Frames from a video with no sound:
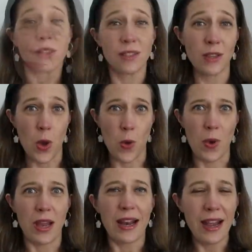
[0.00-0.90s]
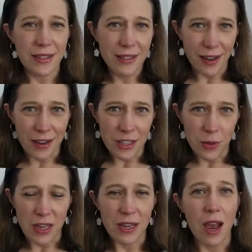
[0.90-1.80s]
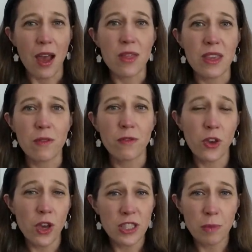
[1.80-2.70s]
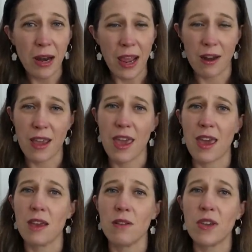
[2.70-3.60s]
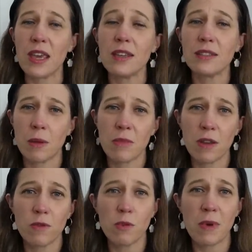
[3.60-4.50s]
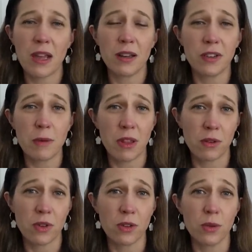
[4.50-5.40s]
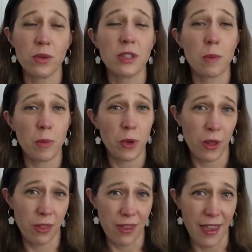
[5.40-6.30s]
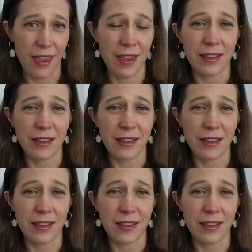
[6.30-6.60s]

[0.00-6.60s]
So let's get into it. Now the first plan I have is something for my lovely mother-in-law's birthday.